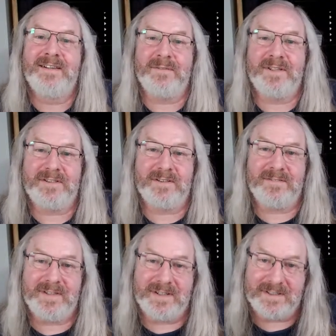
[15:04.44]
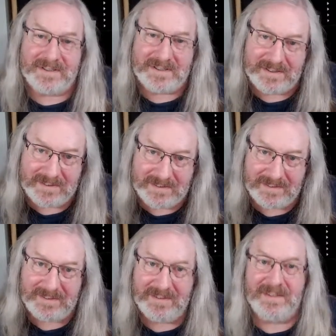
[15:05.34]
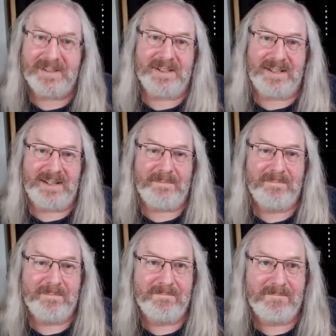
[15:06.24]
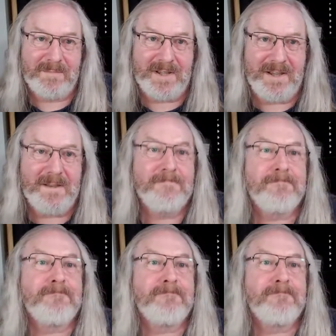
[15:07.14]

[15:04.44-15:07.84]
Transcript: with the 2 fingers, and the D. Okay?